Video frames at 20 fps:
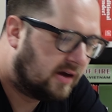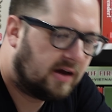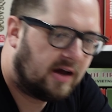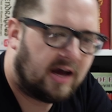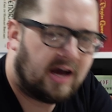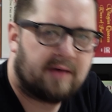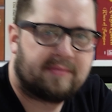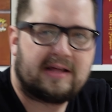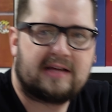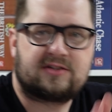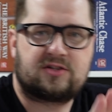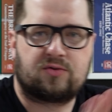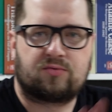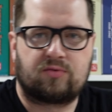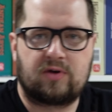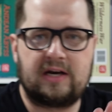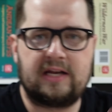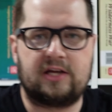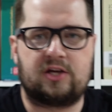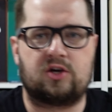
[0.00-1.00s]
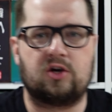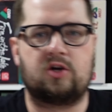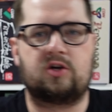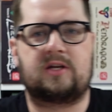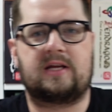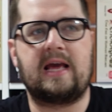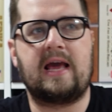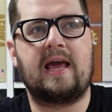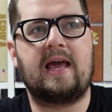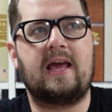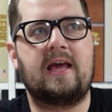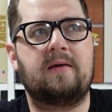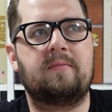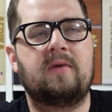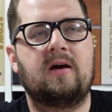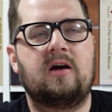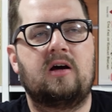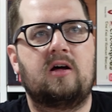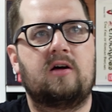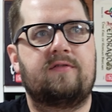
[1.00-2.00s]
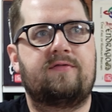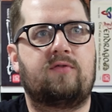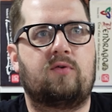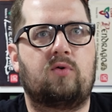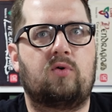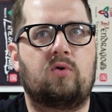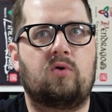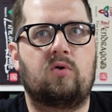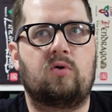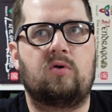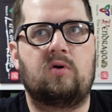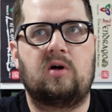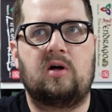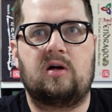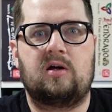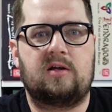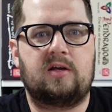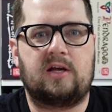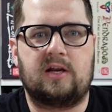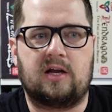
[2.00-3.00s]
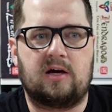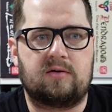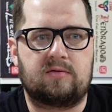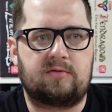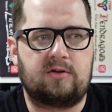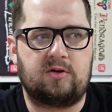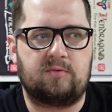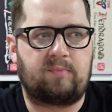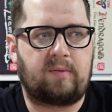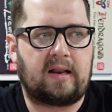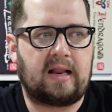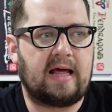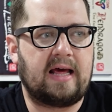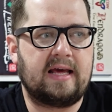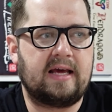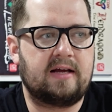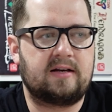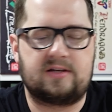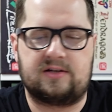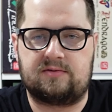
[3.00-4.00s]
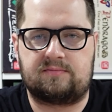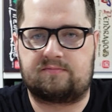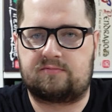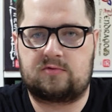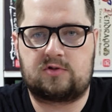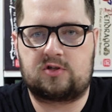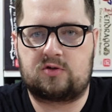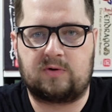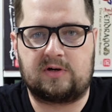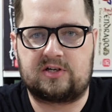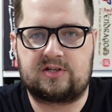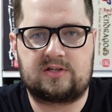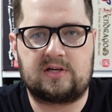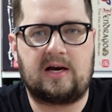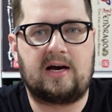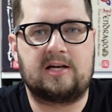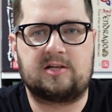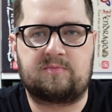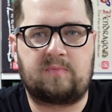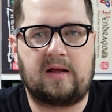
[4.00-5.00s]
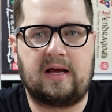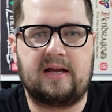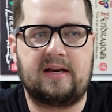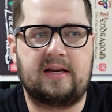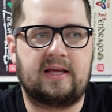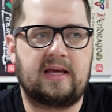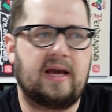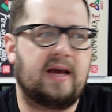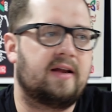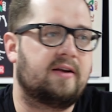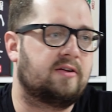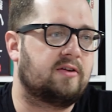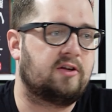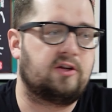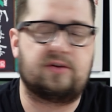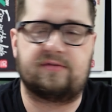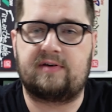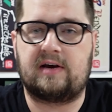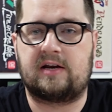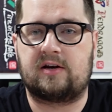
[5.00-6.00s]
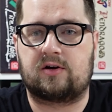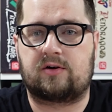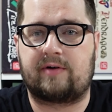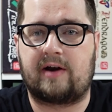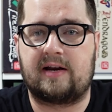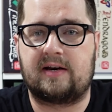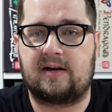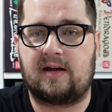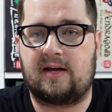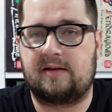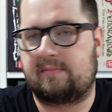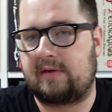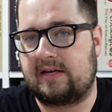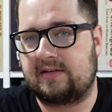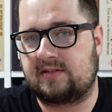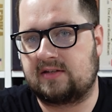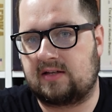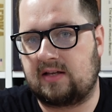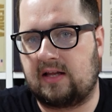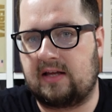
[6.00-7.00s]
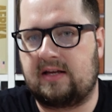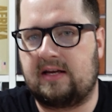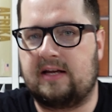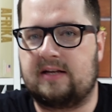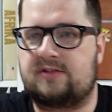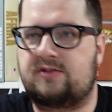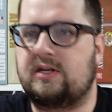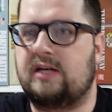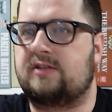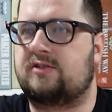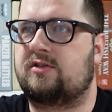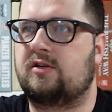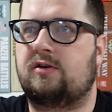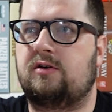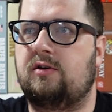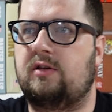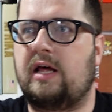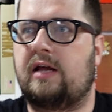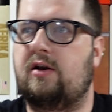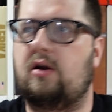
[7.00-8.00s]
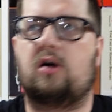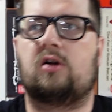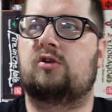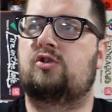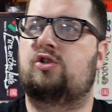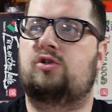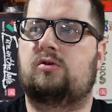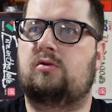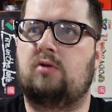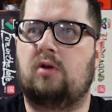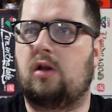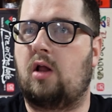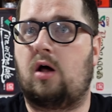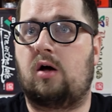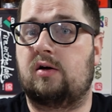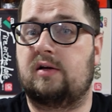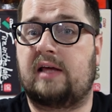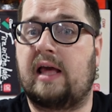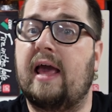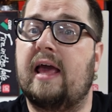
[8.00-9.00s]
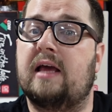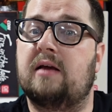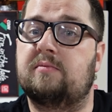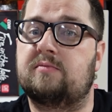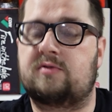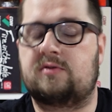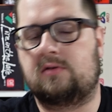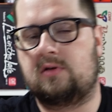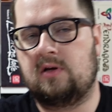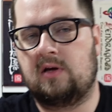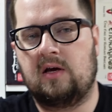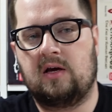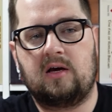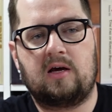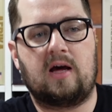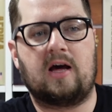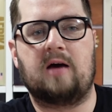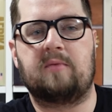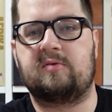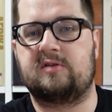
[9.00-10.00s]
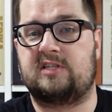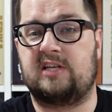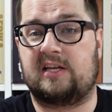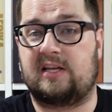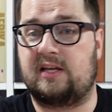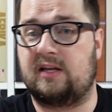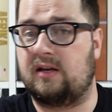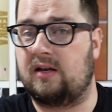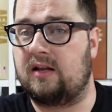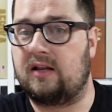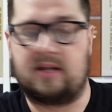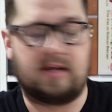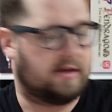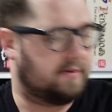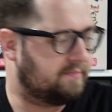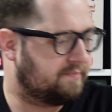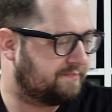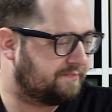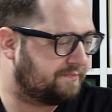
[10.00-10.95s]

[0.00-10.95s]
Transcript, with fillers: Uh, that's a really good game for, you know, you play it, you switch sides, play it again, you've had a great night basically. It's, it's a, they're not long games uh, particularly.